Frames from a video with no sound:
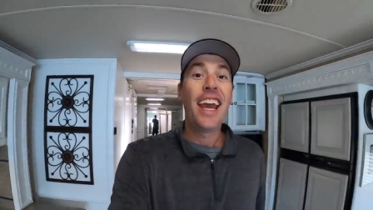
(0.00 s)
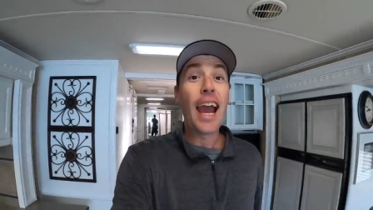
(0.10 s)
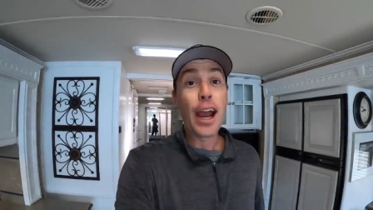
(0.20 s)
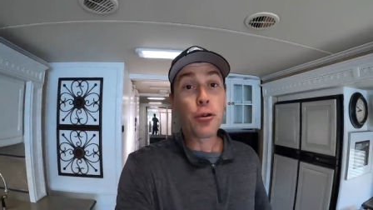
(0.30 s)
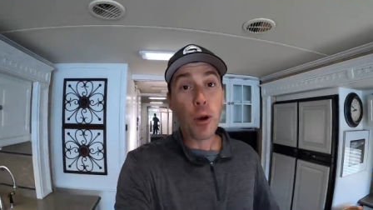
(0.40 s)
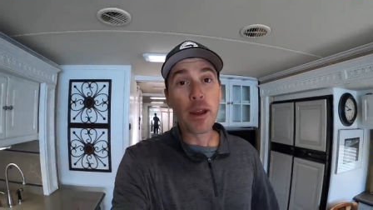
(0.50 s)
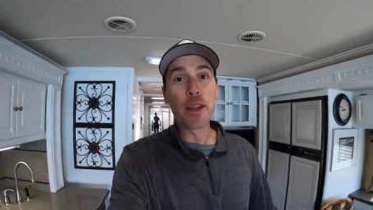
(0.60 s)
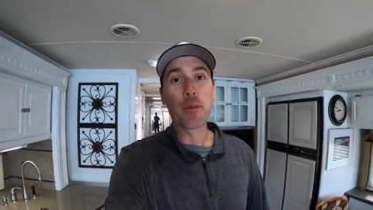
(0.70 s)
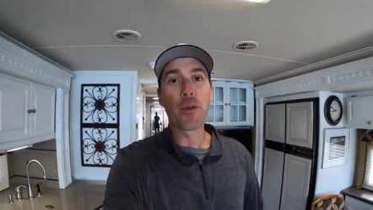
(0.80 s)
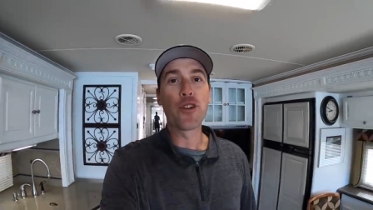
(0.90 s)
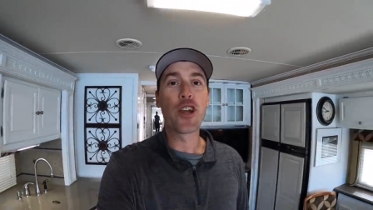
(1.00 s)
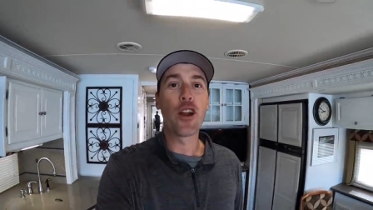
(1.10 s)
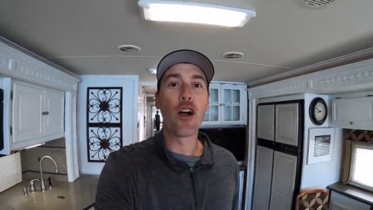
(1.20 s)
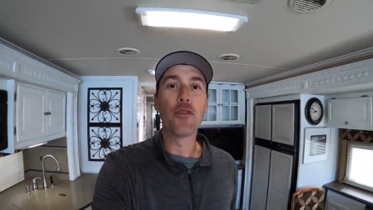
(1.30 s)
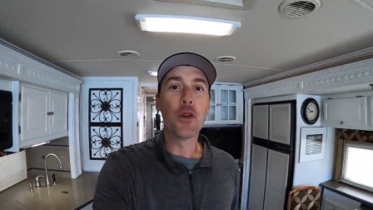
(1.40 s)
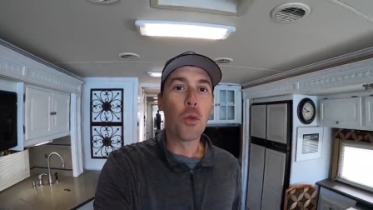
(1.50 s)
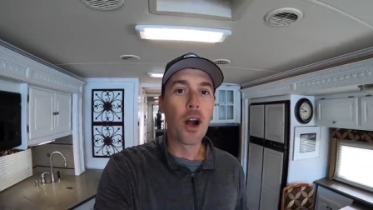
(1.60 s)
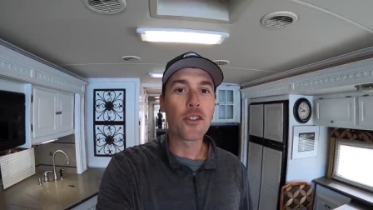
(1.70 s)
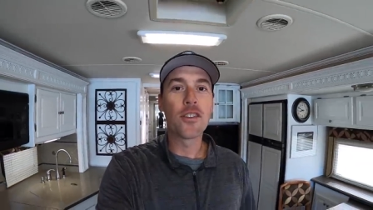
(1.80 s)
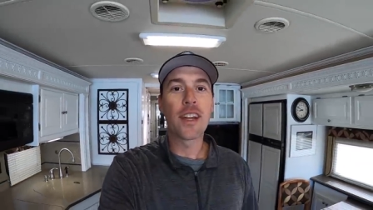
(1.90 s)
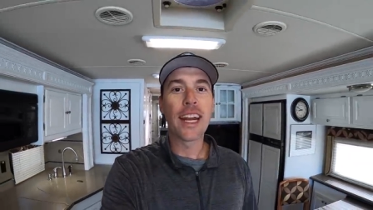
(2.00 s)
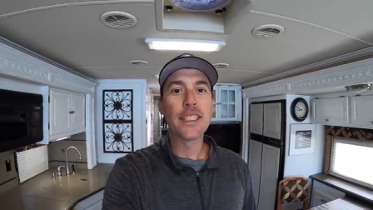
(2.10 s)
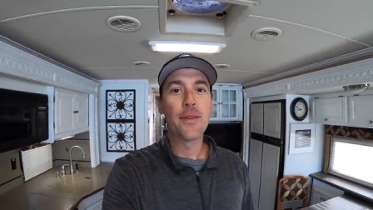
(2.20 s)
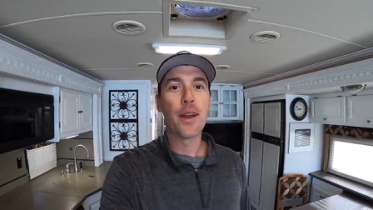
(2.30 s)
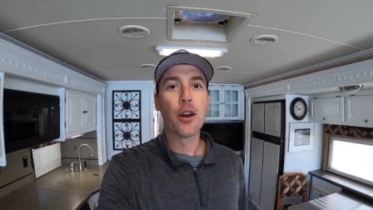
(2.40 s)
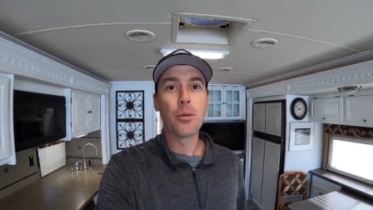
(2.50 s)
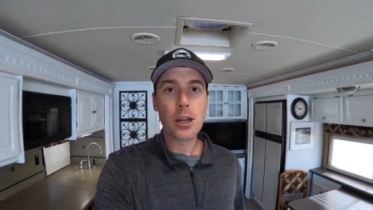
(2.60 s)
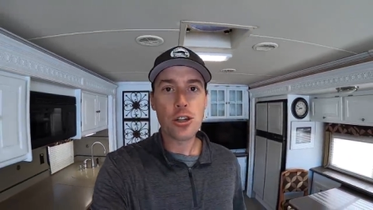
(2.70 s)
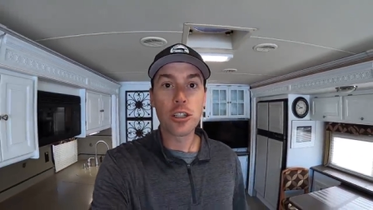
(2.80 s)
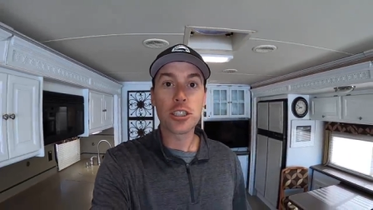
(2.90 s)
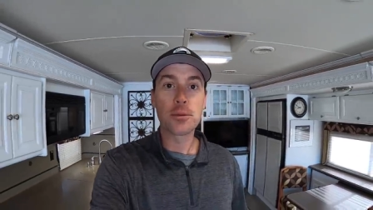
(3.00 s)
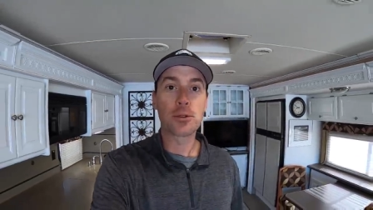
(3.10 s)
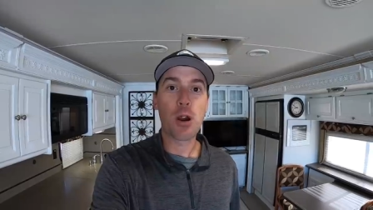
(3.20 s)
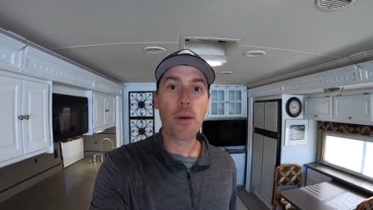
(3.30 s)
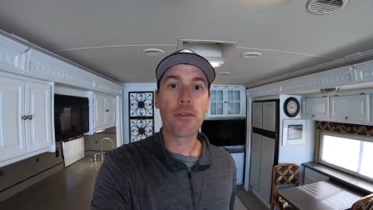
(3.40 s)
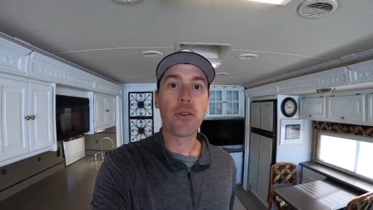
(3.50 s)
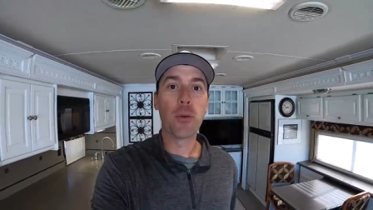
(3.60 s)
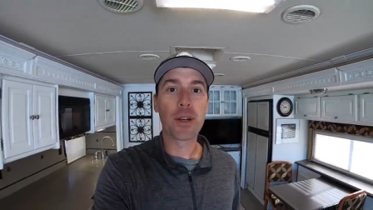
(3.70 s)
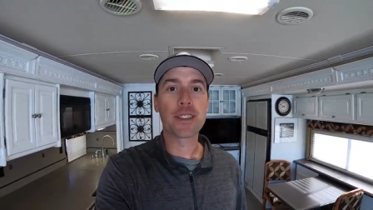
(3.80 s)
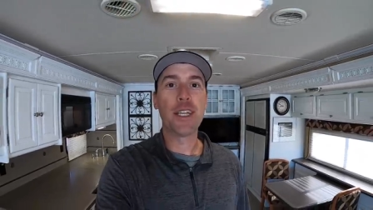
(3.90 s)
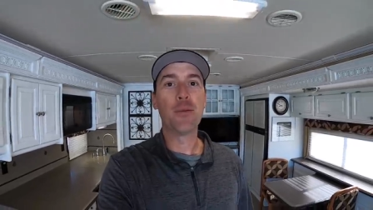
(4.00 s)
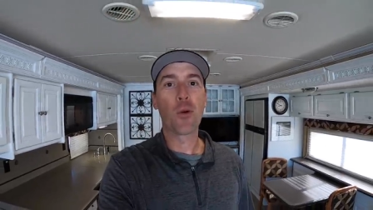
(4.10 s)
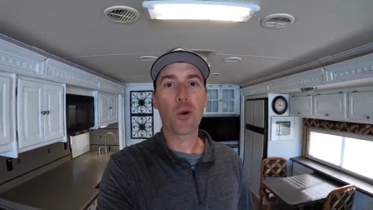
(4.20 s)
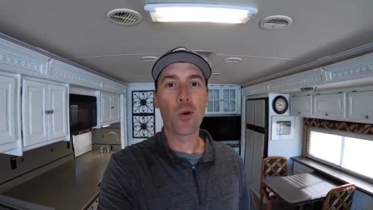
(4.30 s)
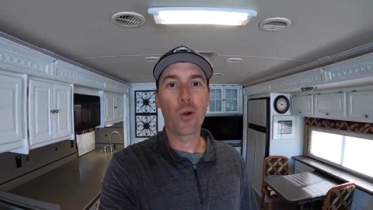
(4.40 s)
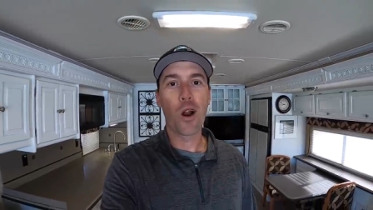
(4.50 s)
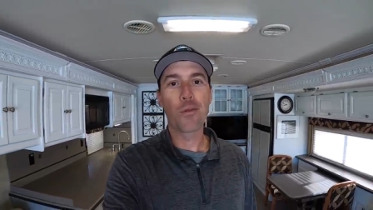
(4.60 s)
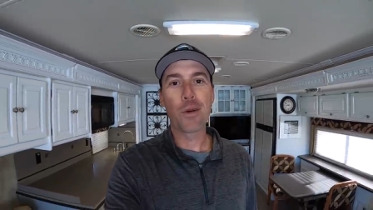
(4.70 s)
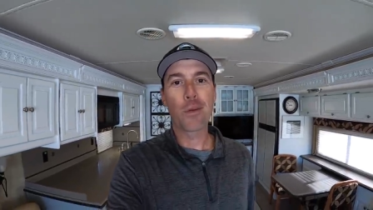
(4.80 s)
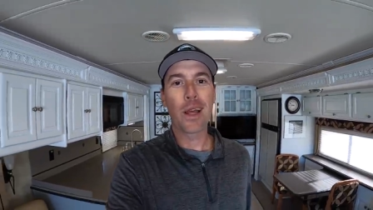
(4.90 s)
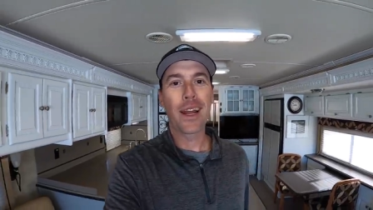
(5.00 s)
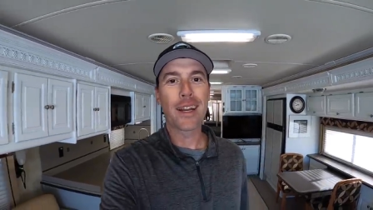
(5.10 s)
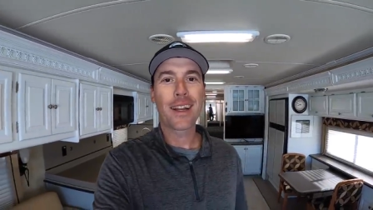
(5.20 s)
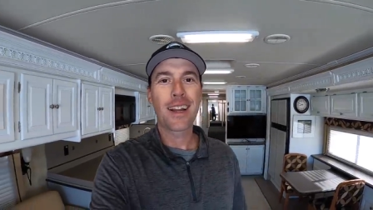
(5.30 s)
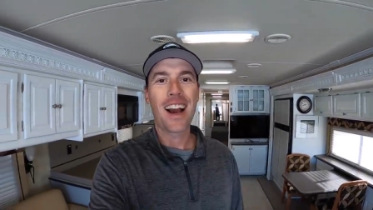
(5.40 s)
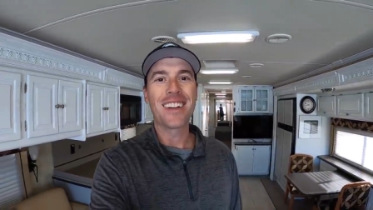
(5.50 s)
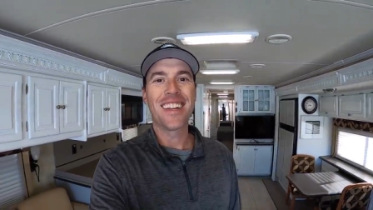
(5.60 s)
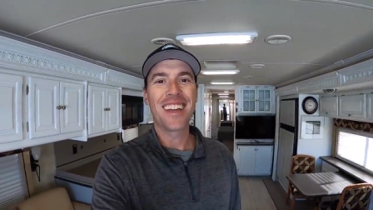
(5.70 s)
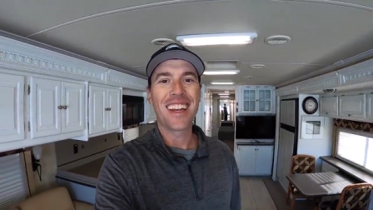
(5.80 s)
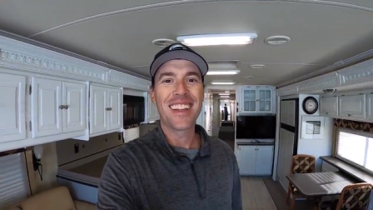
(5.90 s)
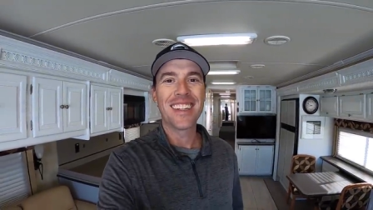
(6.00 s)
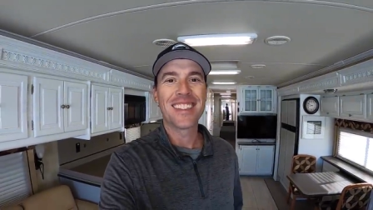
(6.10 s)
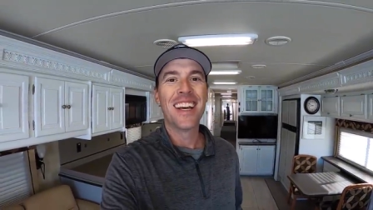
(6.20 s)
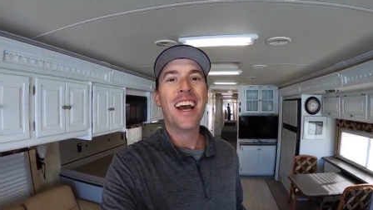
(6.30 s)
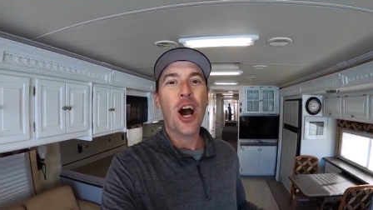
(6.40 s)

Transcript: Hey, I greatly appreciate all of you watching today's video. Make sure to subscribe if you want to see more cool RV related content like this.